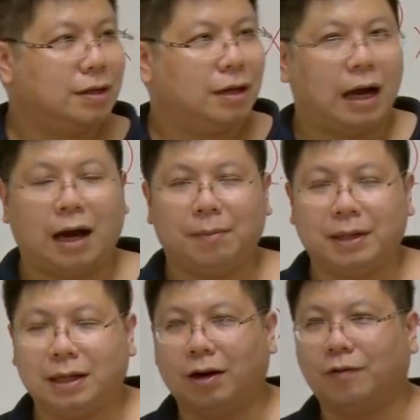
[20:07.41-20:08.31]
How
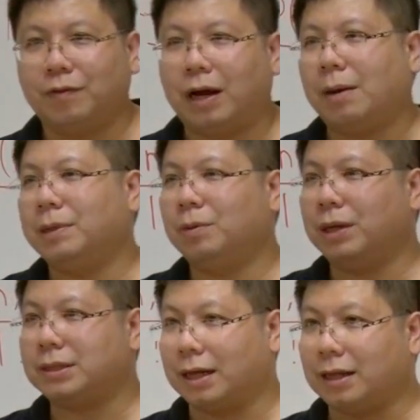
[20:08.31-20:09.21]
many
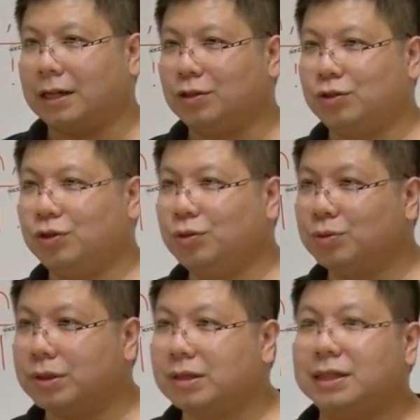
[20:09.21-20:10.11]
ways are there to
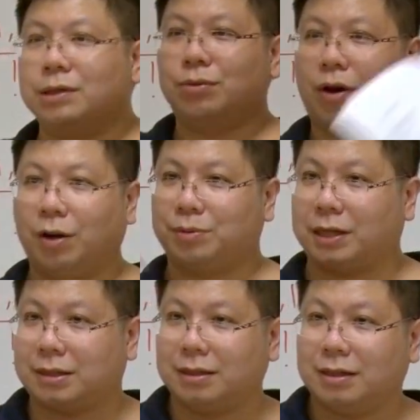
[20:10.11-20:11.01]
choose 0
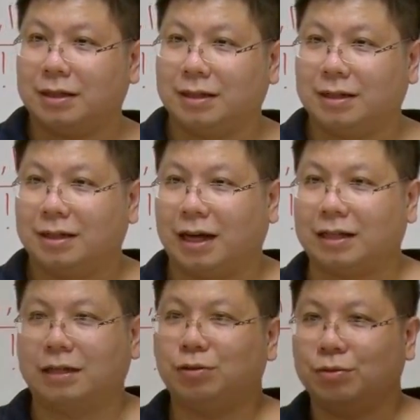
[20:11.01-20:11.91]
objects and
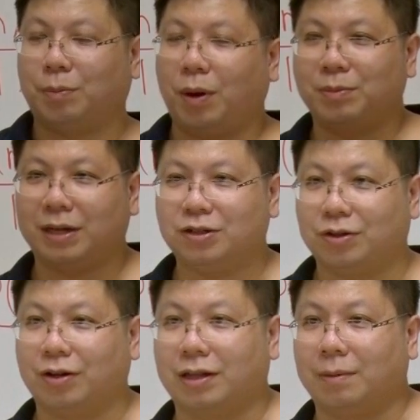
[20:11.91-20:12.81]
then do a
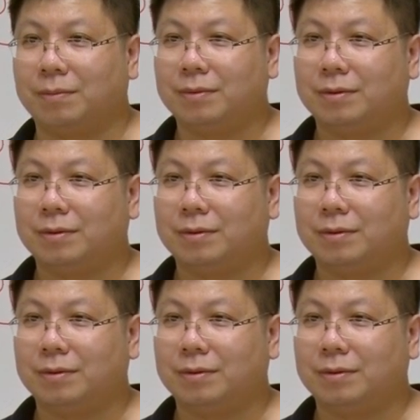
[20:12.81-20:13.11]
permutation on them?